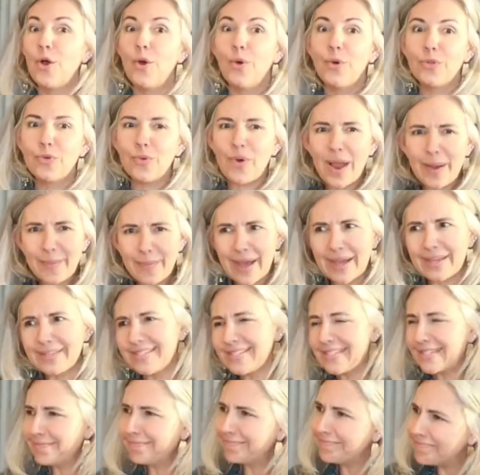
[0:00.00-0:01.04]
The
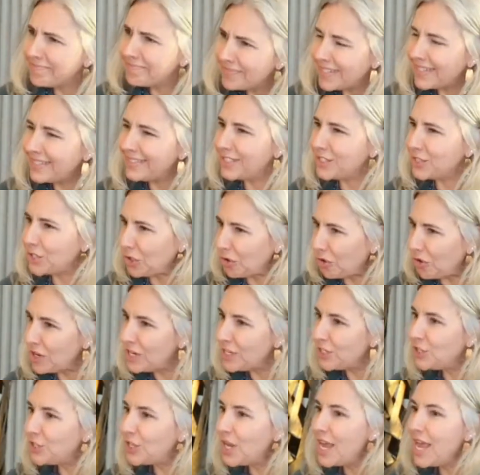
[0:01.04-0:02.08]
rabbi's
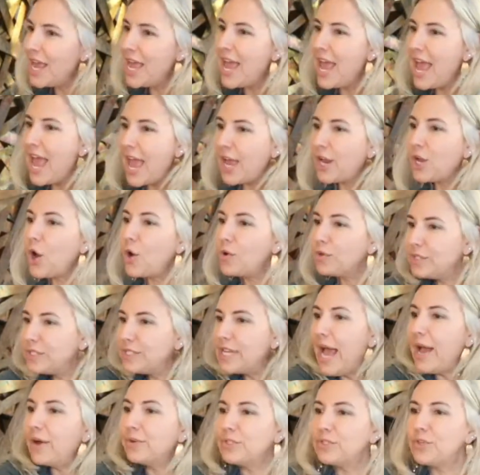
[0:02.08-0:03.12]
discouraged and goes
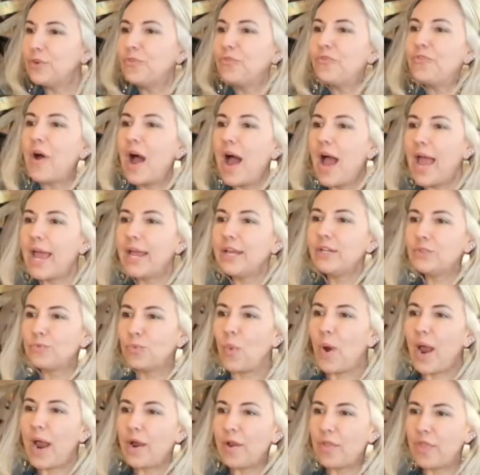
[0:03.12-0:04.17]
down to find
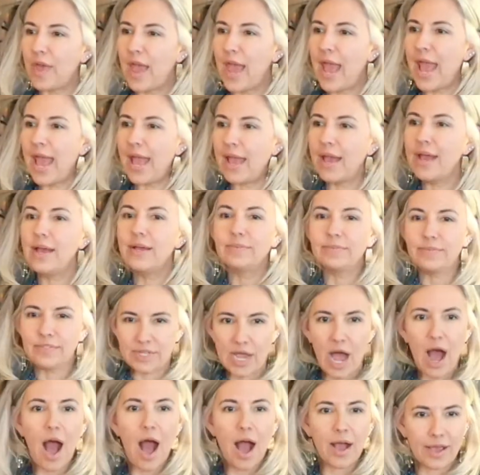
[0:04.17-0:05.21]
where they
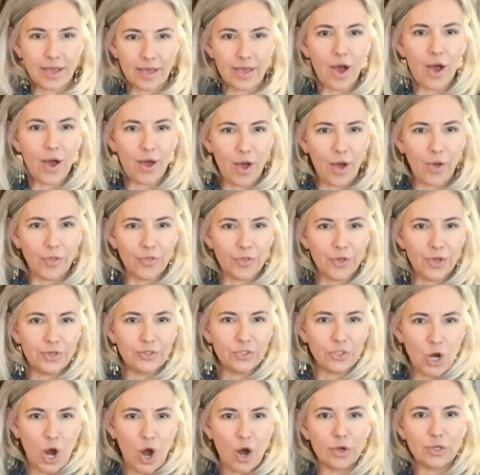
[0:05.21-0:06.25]
dock on the
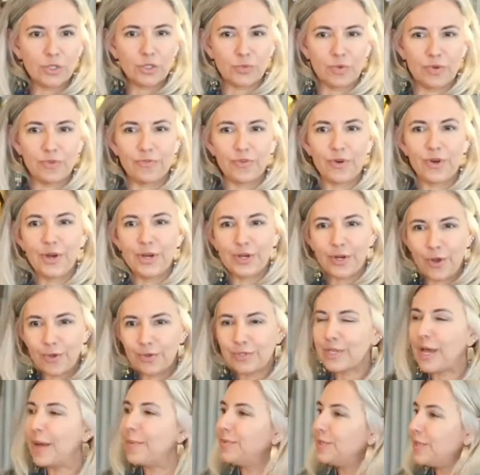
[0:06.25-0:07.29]
Charles River and
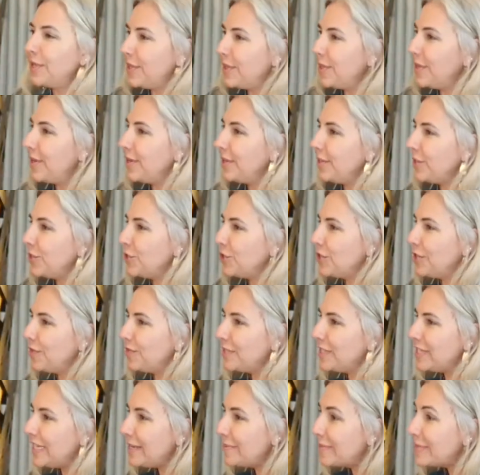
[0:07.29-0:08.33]
goes up to the
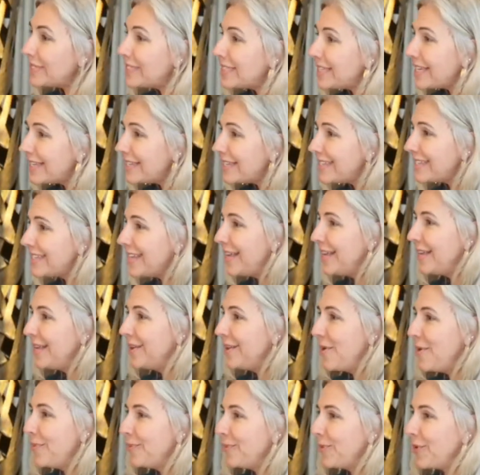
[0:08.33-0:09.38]
Yeshiva team and says,
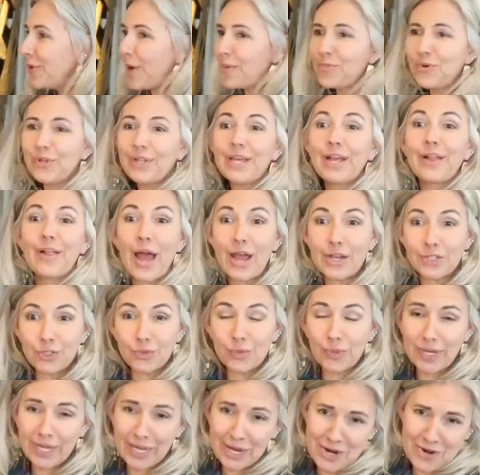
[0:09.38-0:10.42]
I'm really glad you
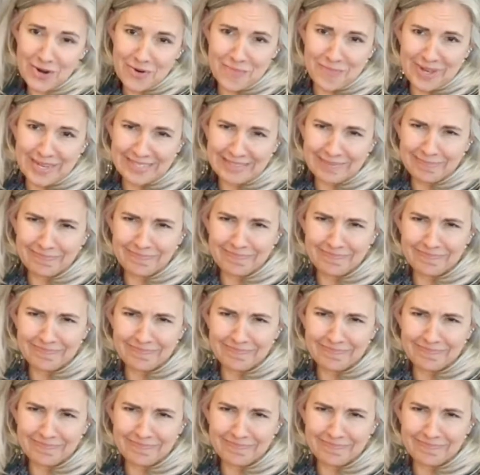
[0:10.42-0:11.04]
were here, but